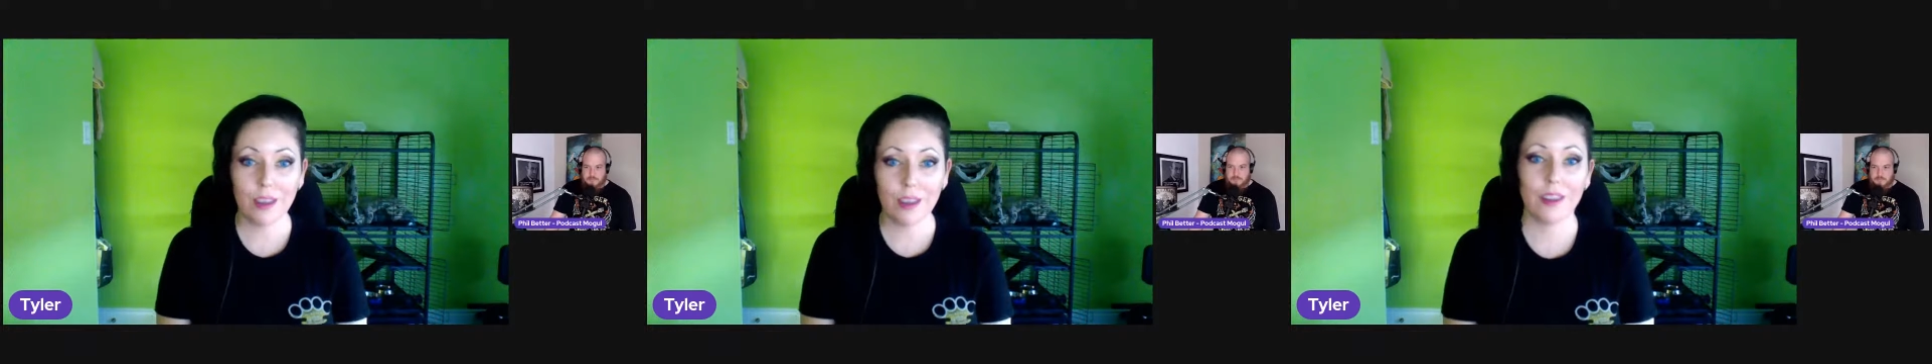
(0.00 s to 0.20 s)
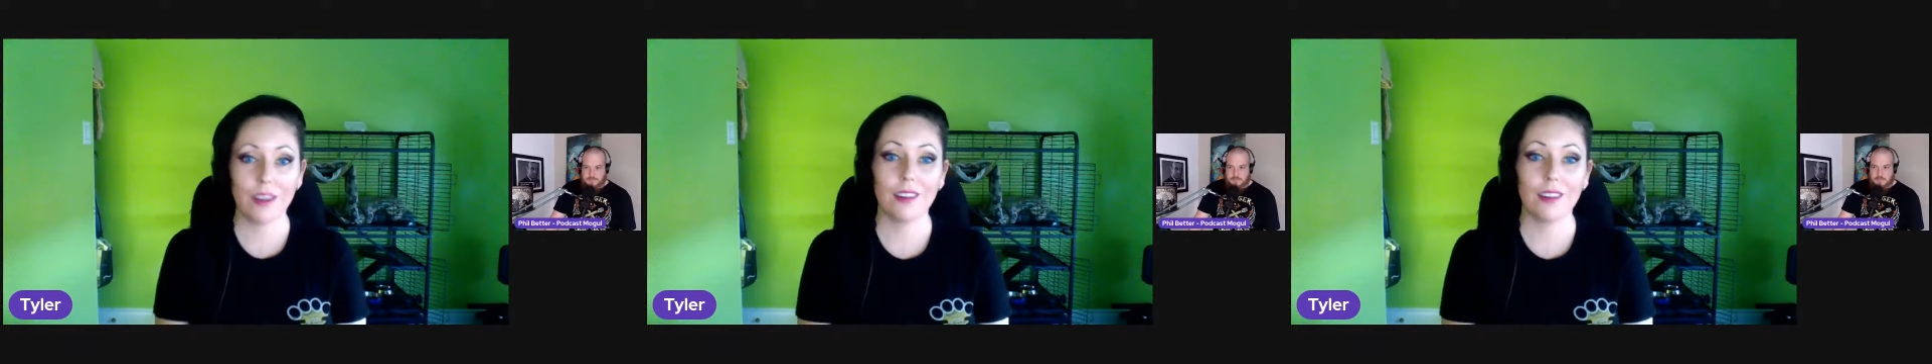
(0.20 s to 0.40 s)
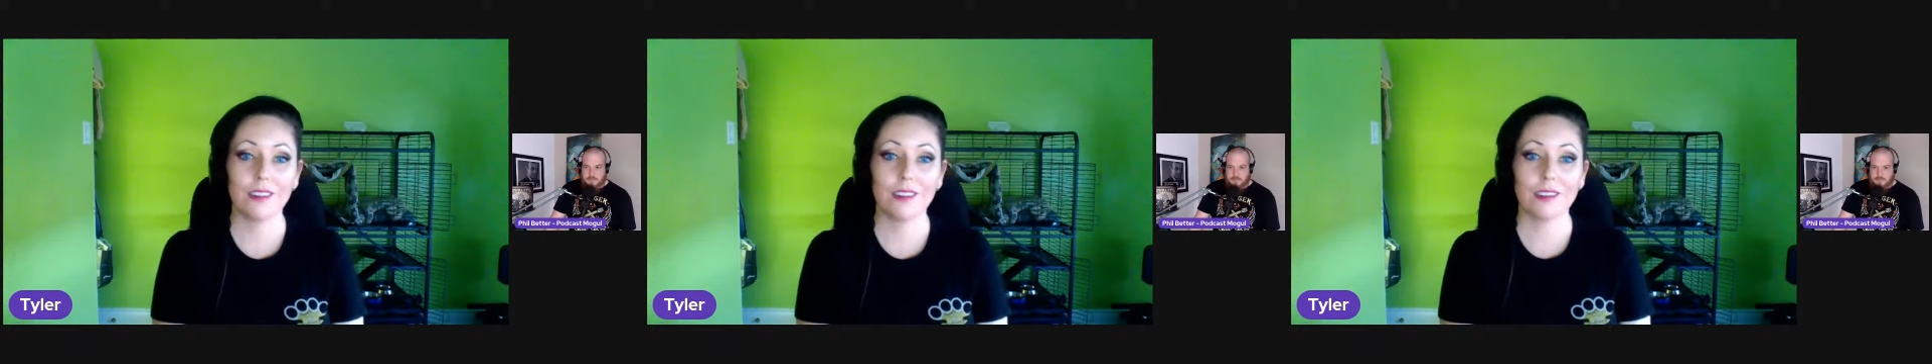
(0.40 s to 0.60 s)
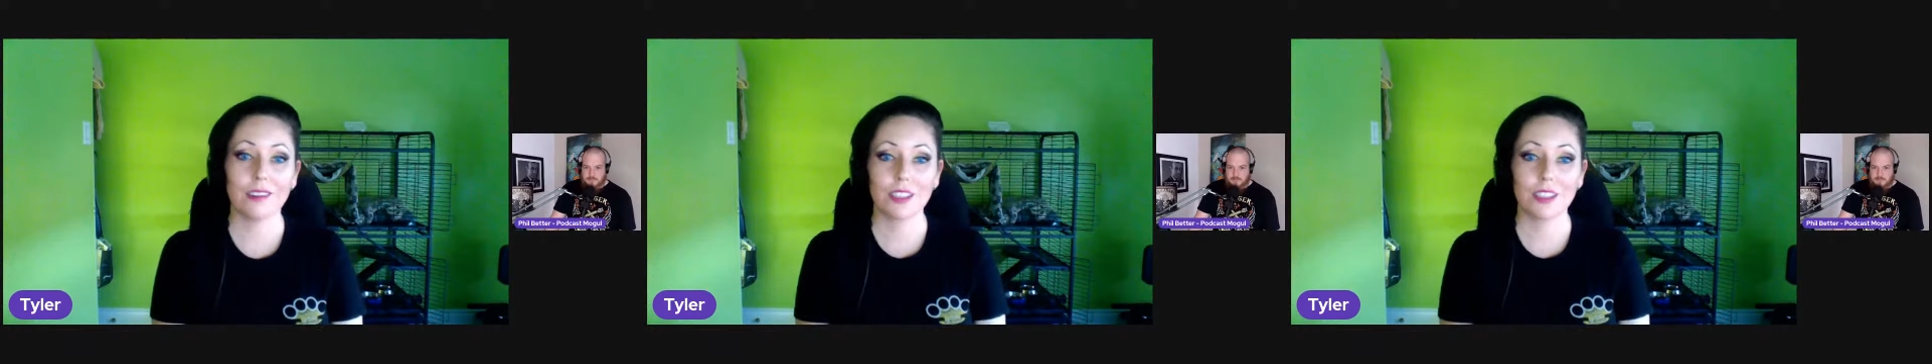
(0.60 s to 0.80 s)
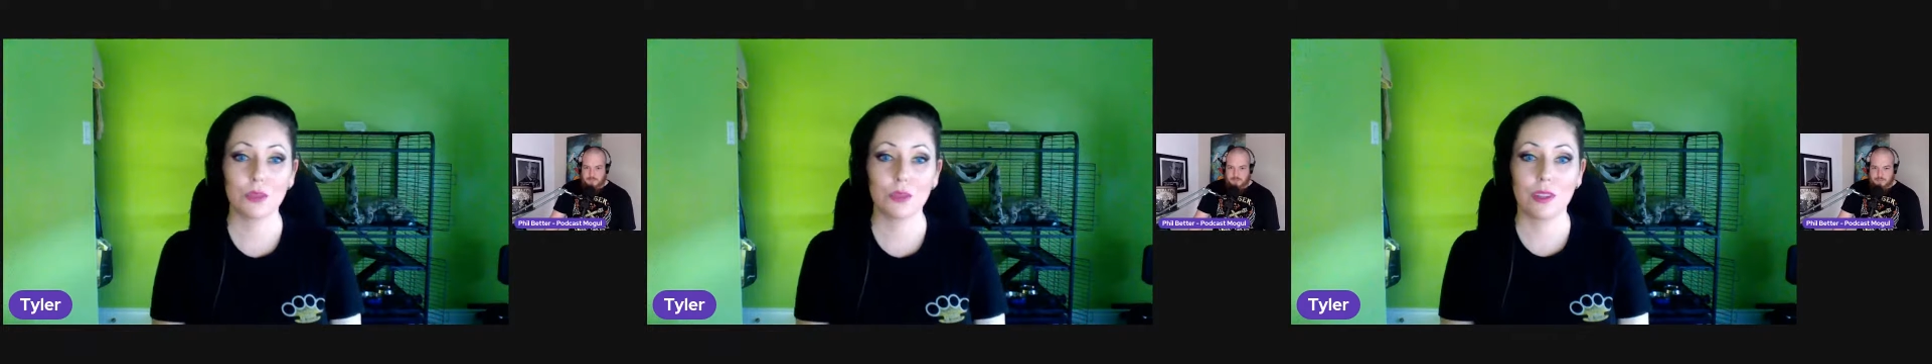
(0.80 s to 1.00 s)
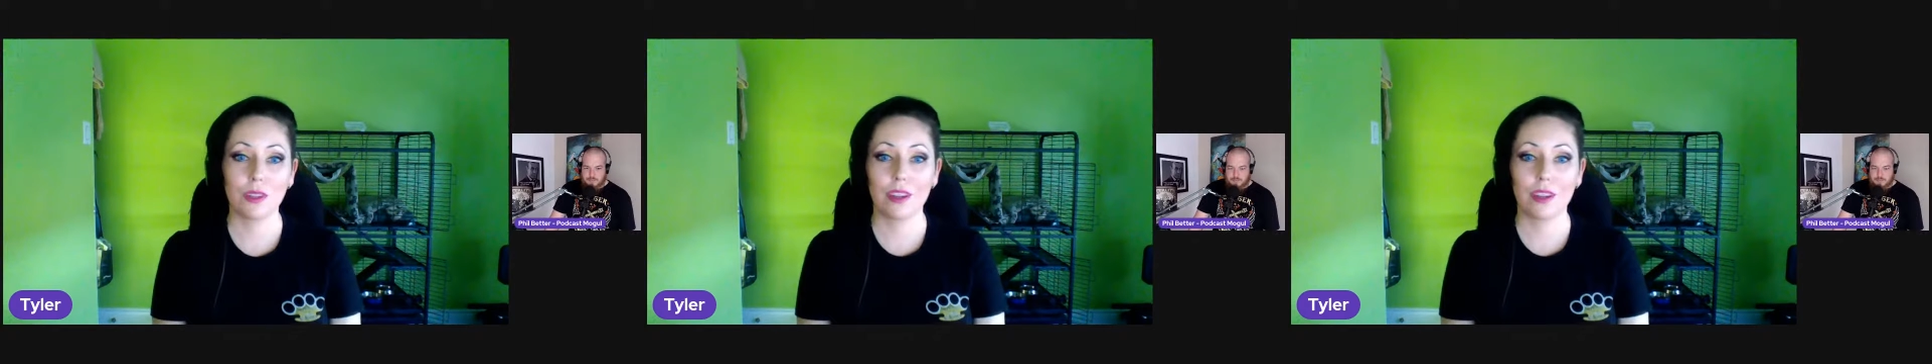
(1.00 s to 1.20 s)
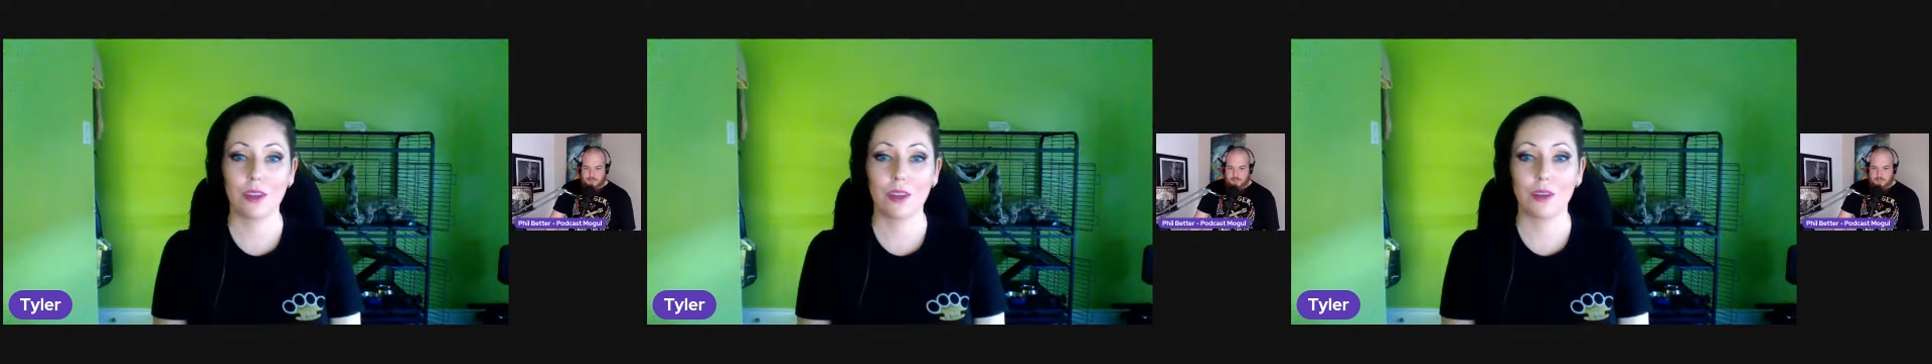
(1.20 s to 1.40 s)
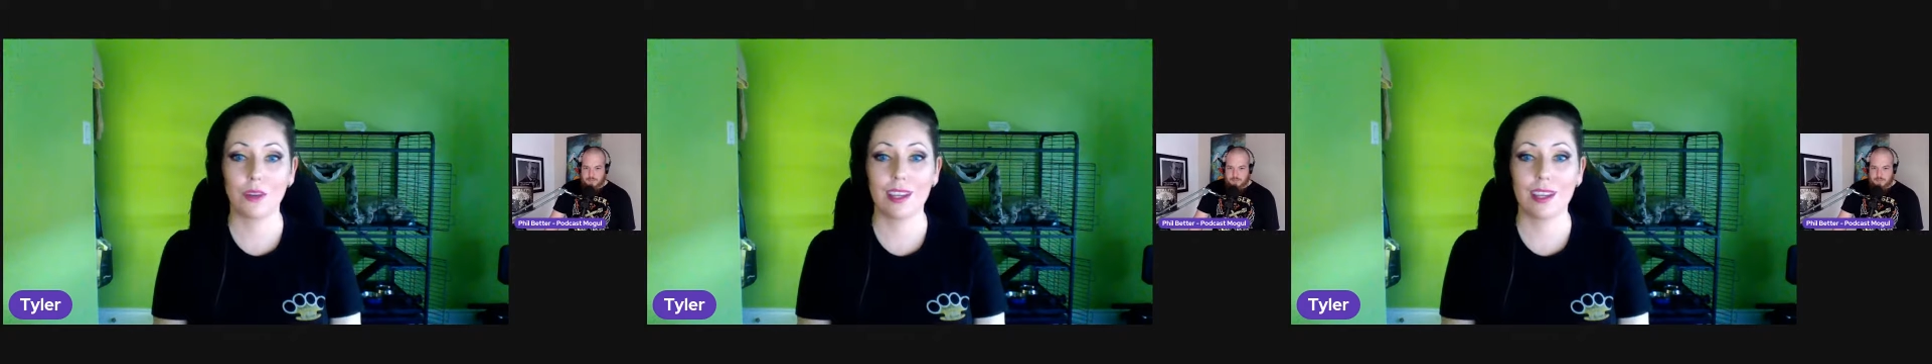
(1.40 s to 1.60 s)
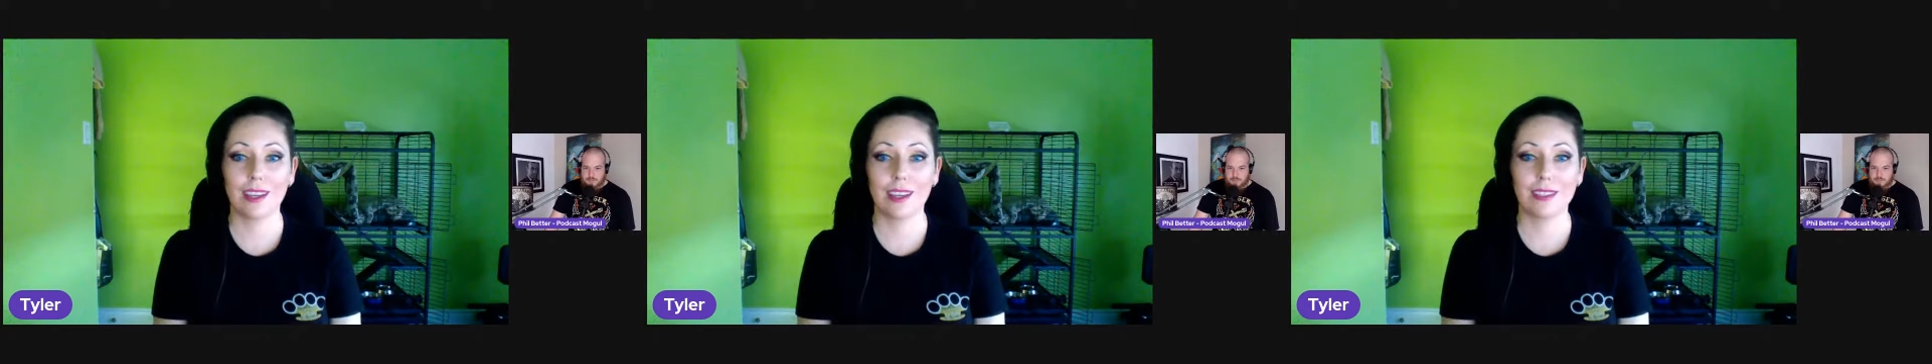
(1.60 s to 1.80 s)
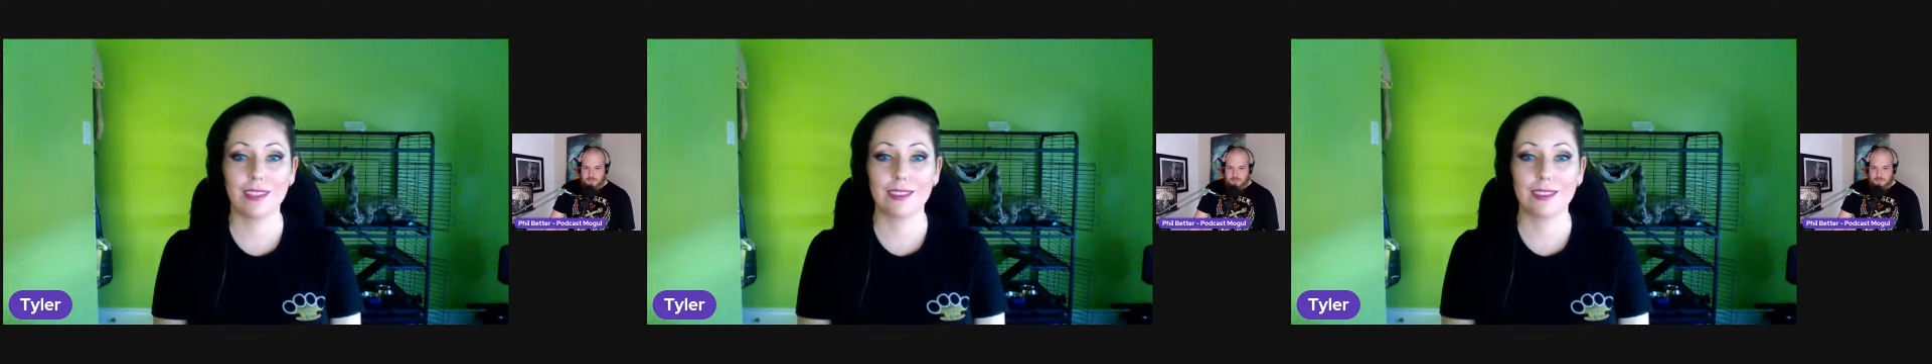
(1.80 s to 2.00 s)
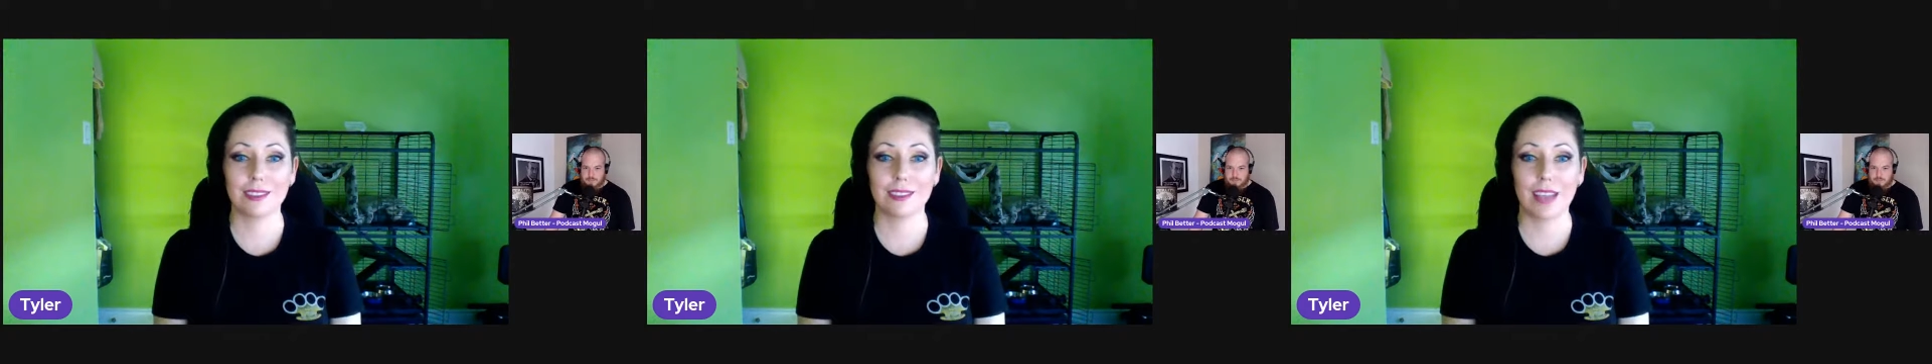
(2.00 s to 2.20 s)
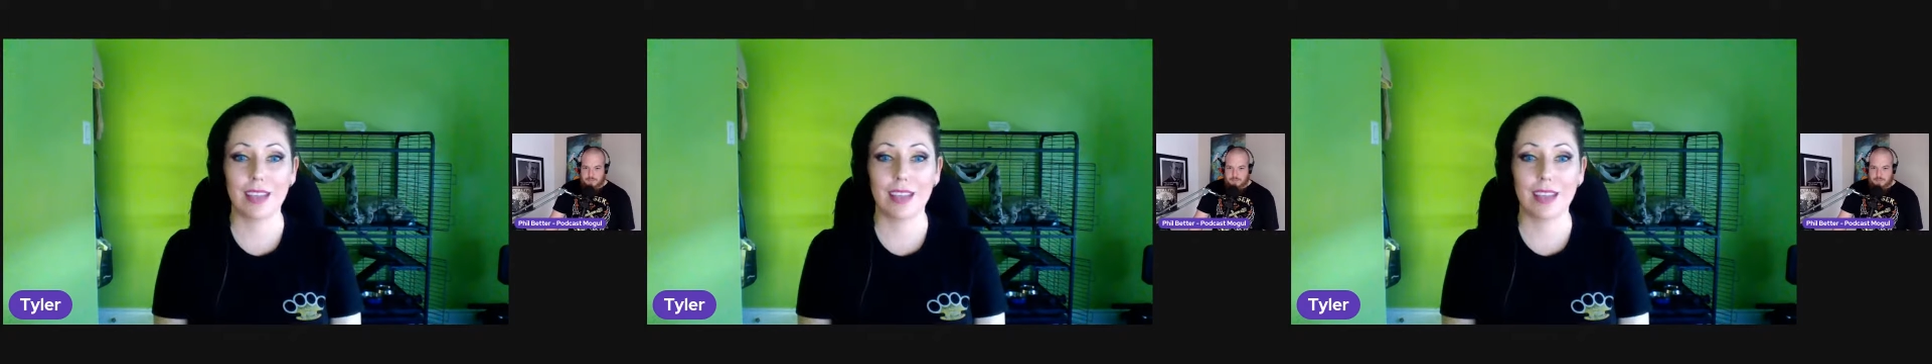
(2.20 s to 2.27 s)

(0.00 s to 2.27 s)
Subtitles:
619 winning it is a